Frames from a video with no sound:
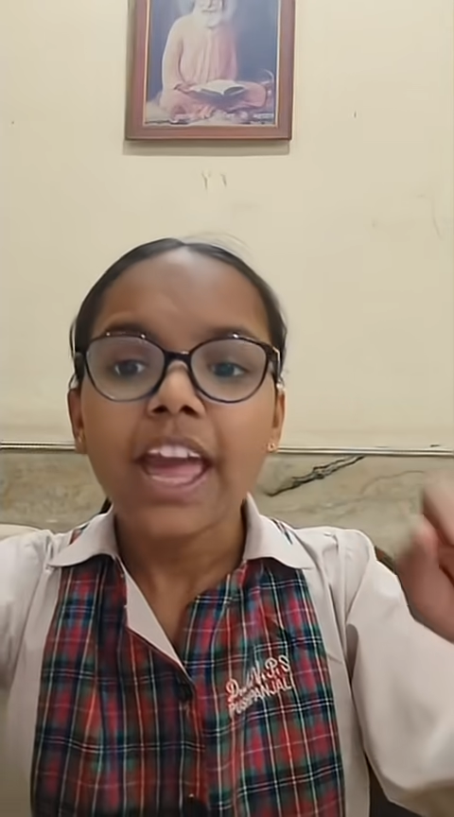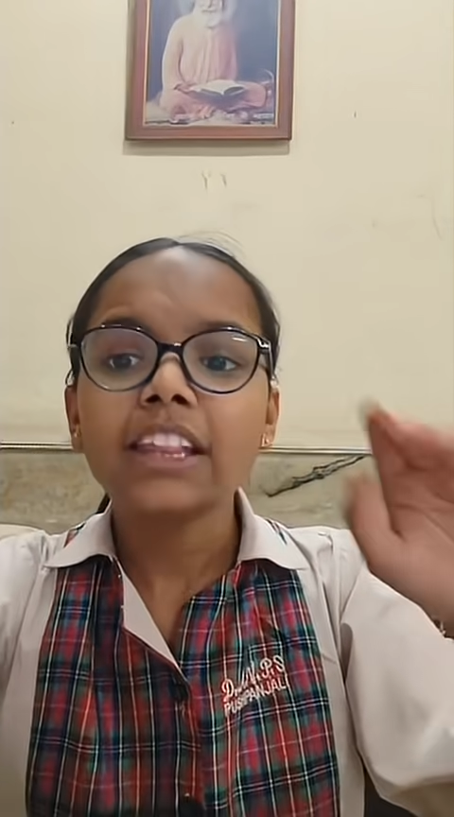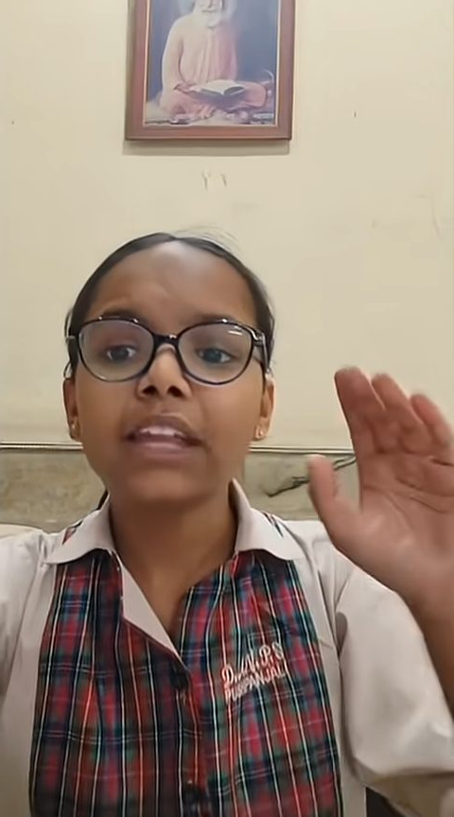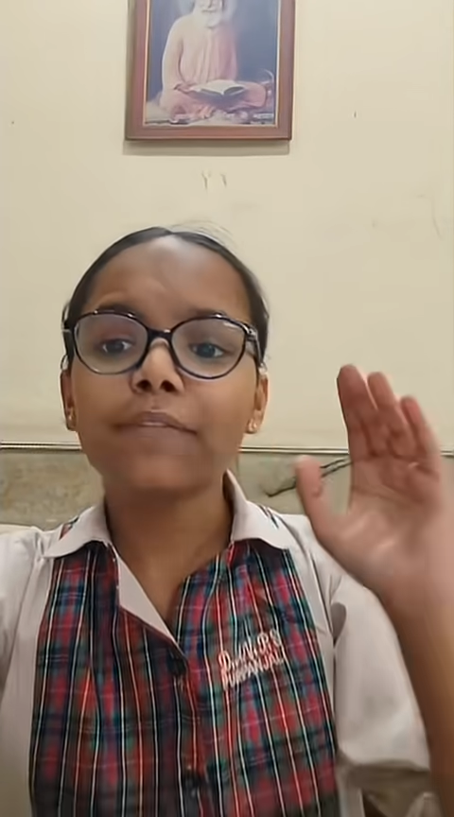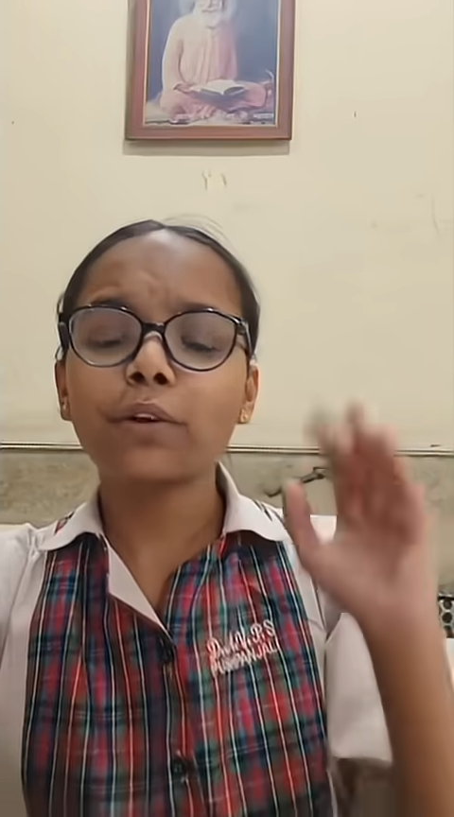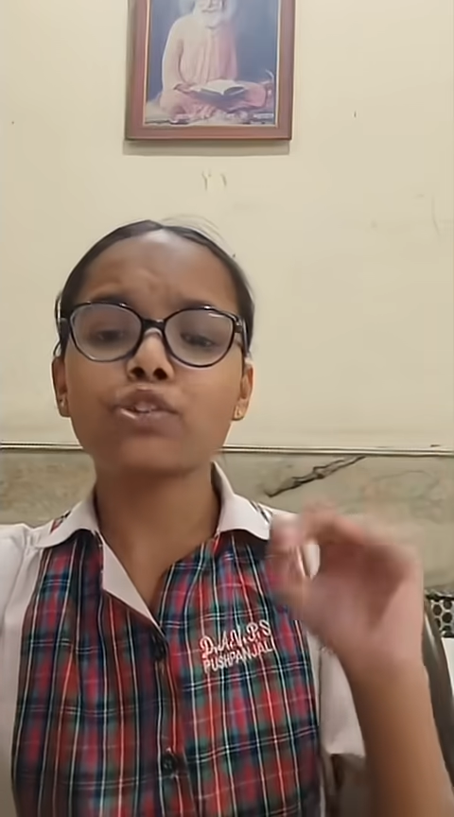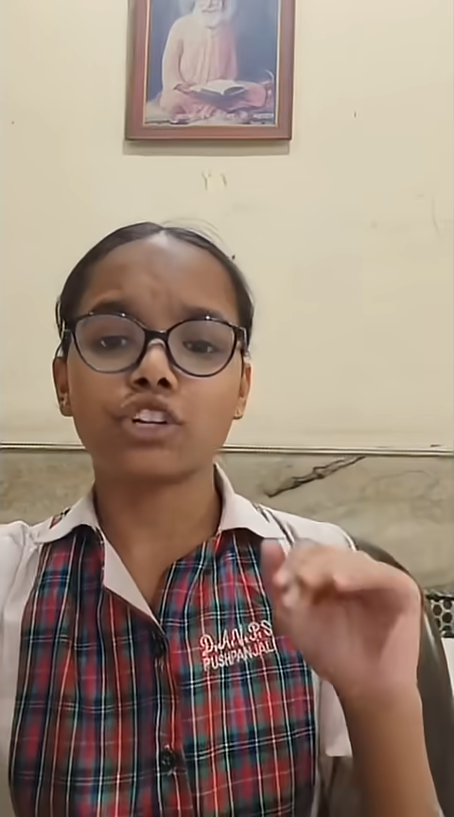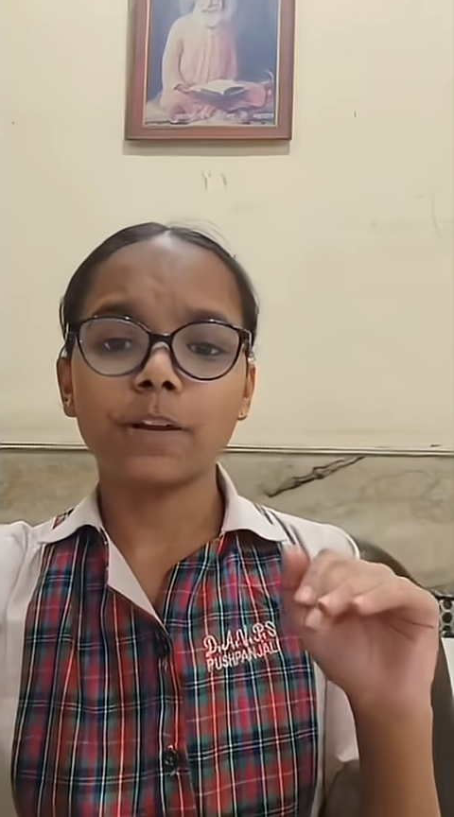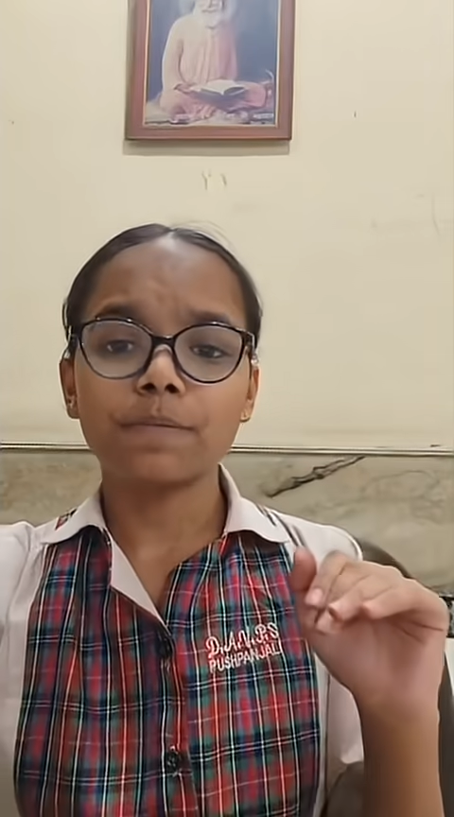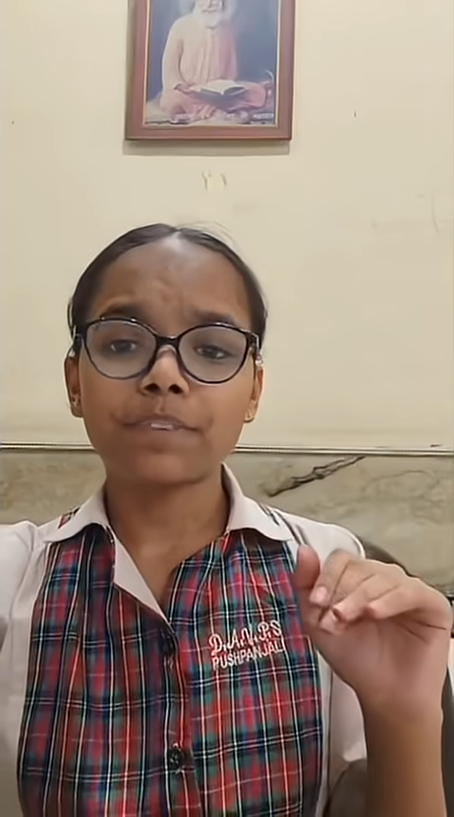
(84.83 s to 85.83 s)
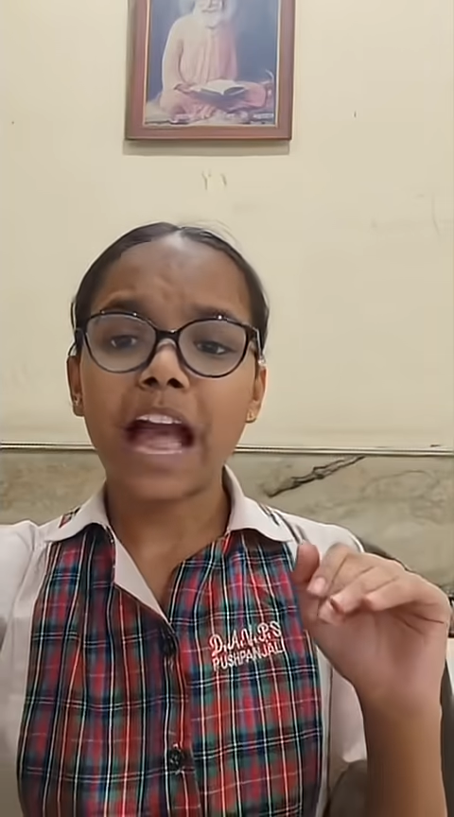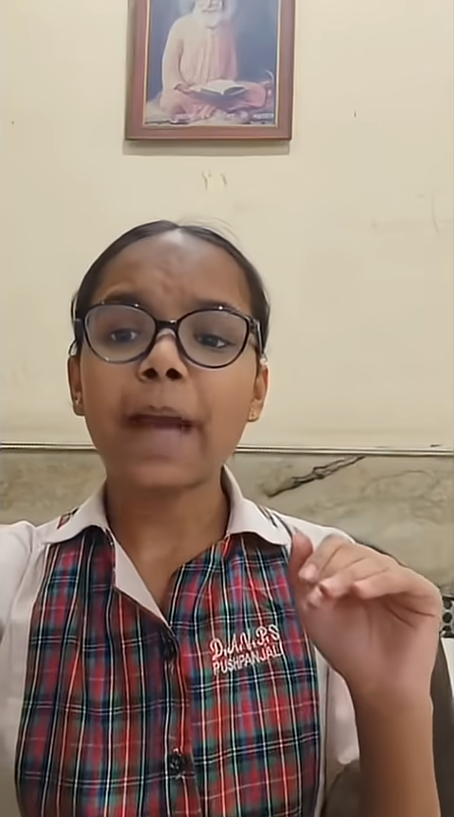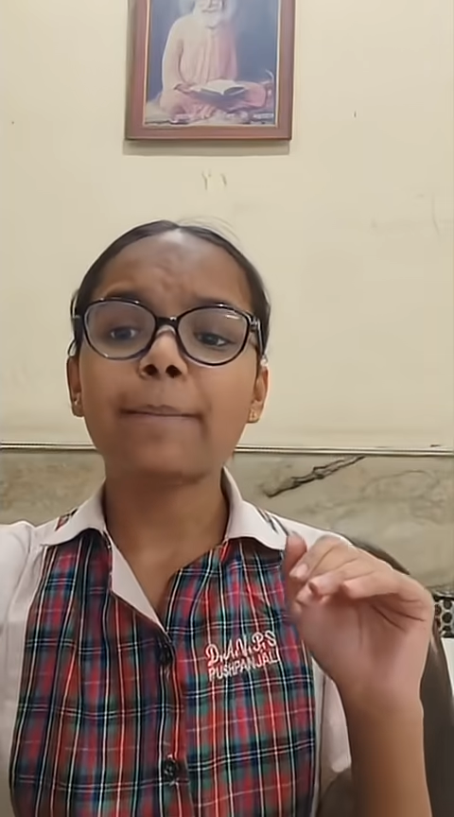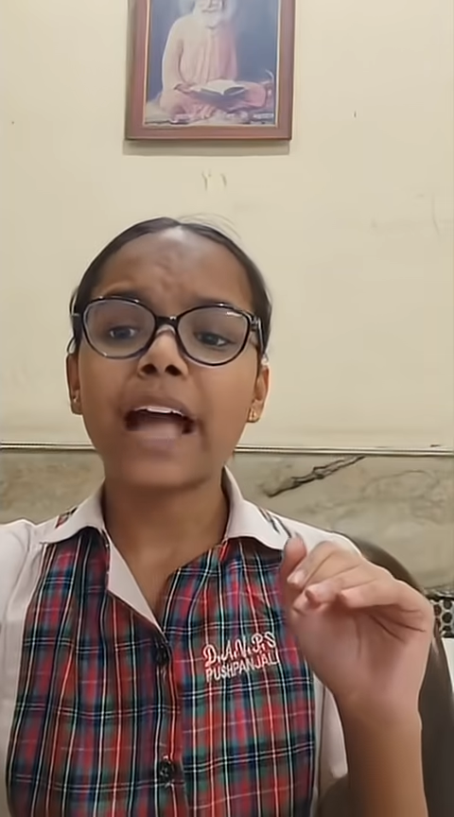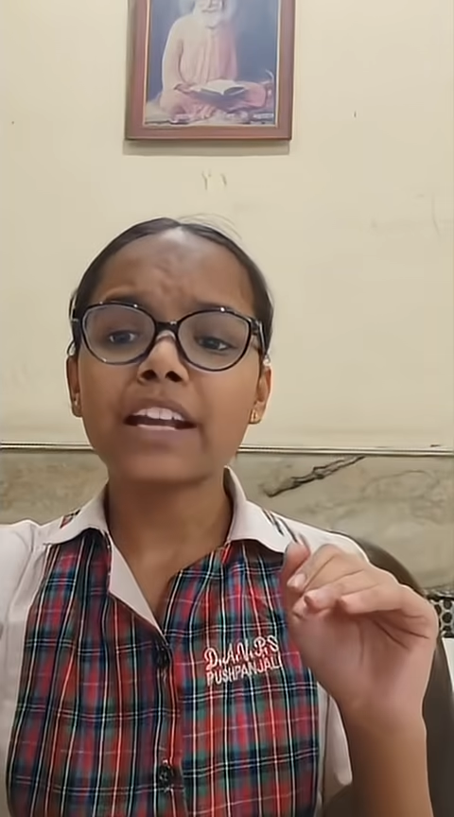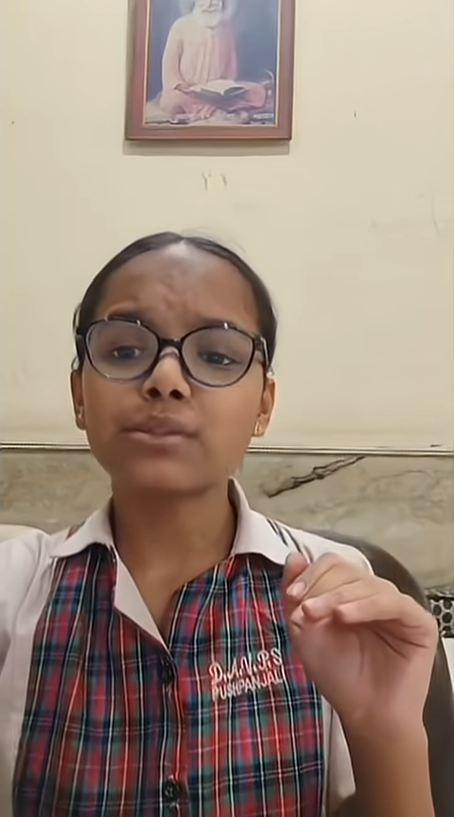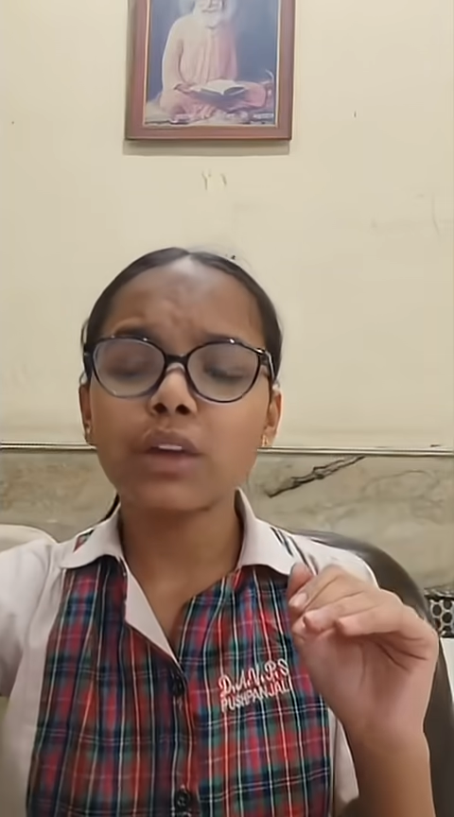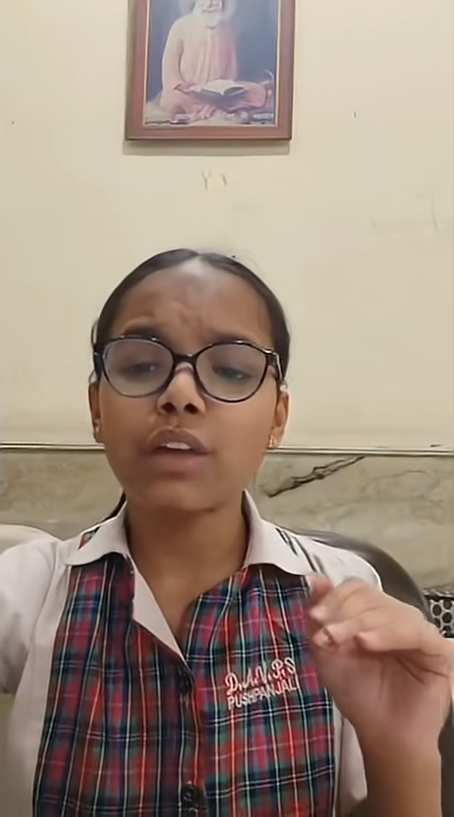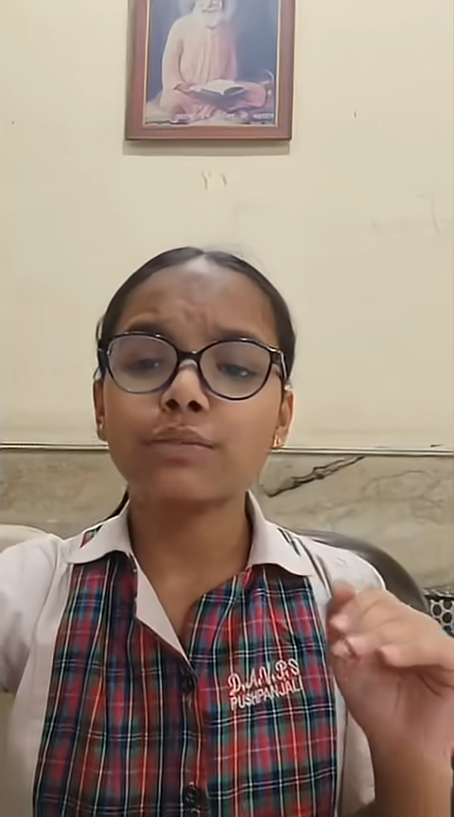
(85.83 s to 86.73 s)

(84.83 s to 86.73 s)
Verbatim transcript: In the future, I plan to